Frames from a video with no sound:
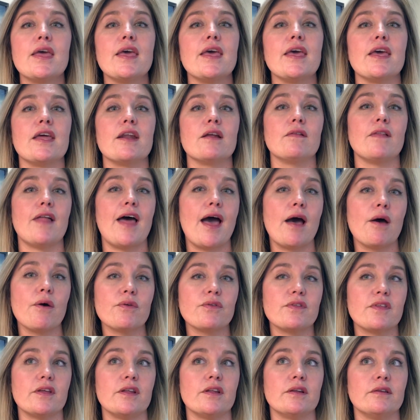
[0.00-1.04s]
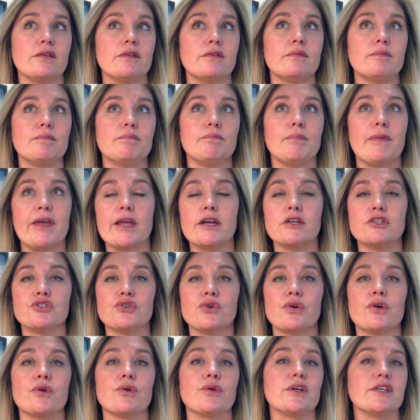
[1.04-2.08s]
It allows a
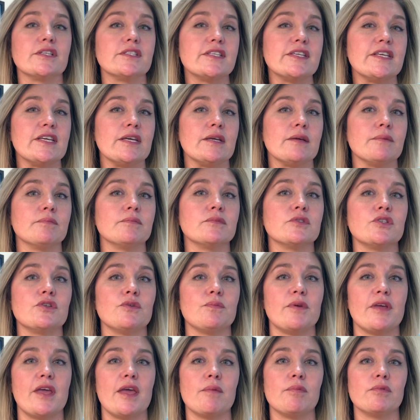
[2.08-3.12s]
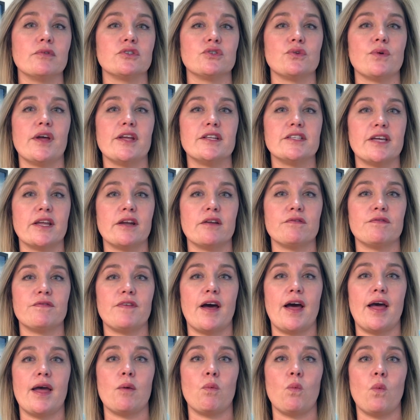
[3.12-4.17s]
manager or a team to be able to
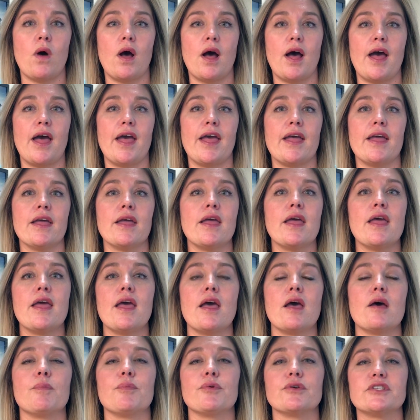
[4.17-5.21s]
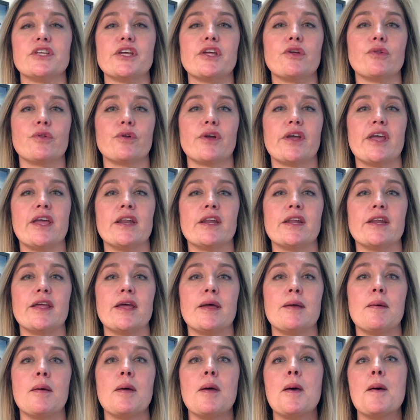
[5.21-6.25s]
identify why a particular
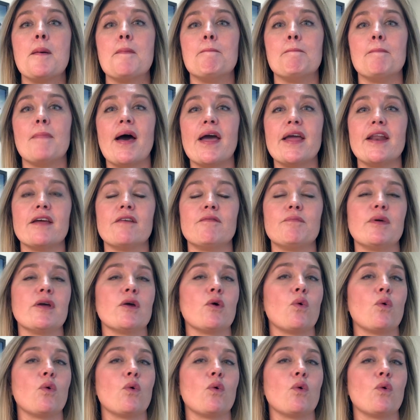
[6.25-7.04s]
candidate might have been